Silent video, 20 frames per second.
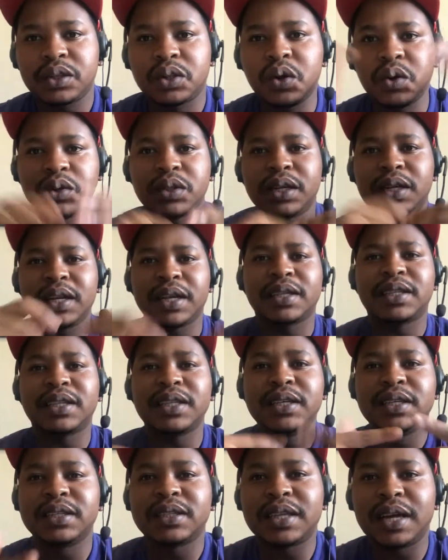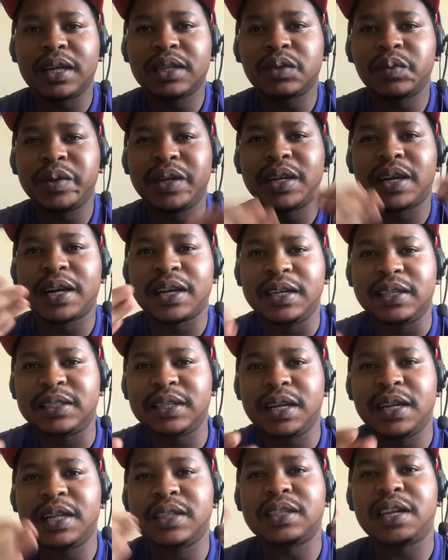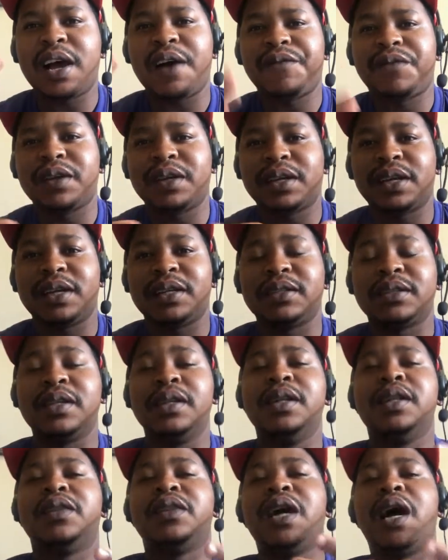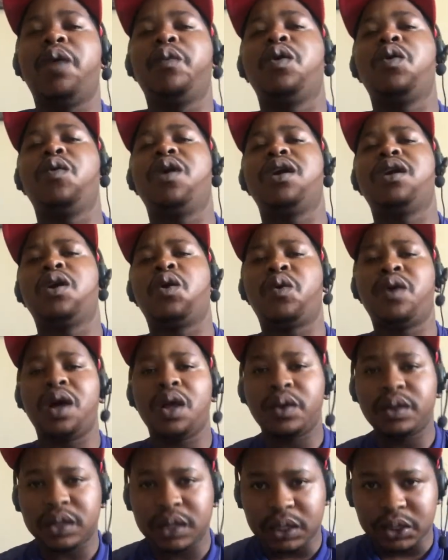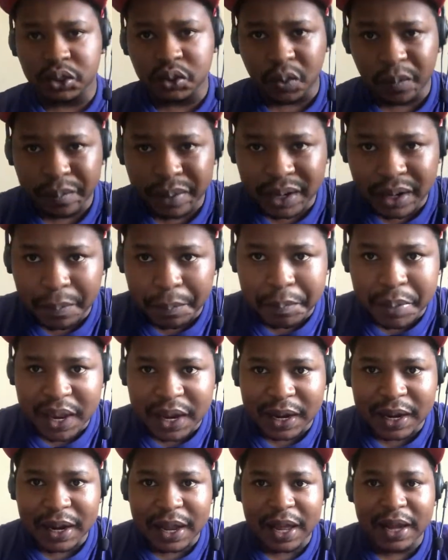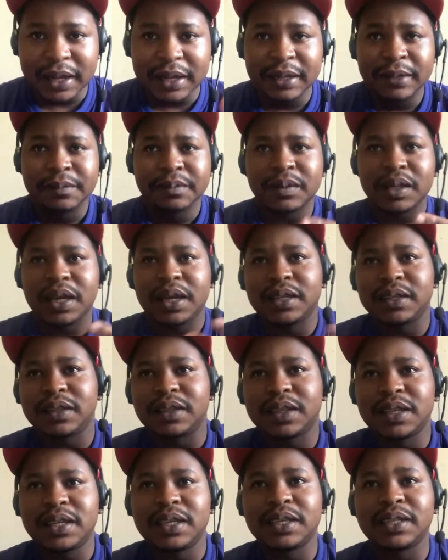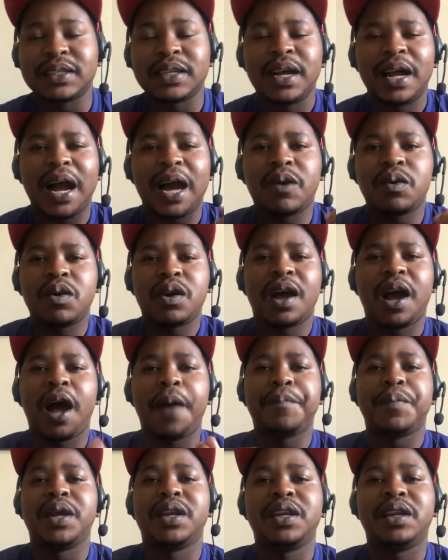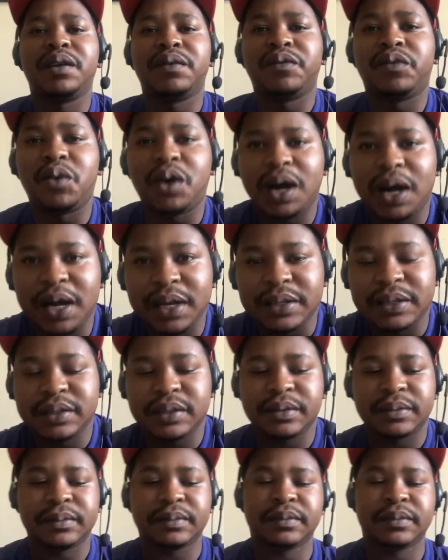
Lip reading: Those are the things that we neglected as Africans. Now we wonder why there's so many bad luck and things are not happening for us.